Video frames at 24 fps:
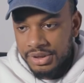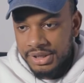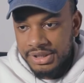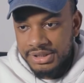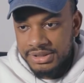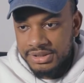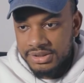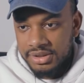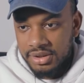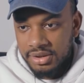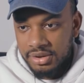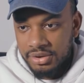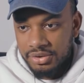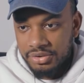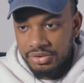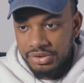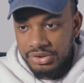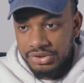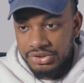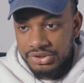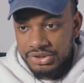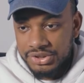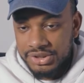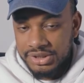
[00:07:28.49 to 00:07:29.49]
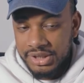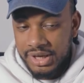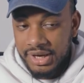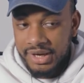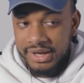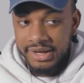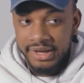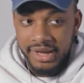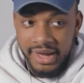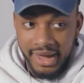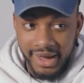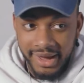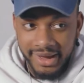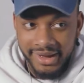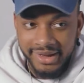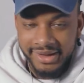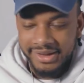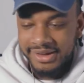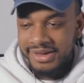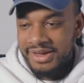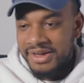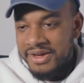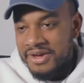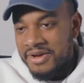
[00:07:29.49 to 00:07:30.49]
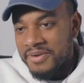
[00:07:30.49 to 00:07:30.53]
he's literally just like, hey,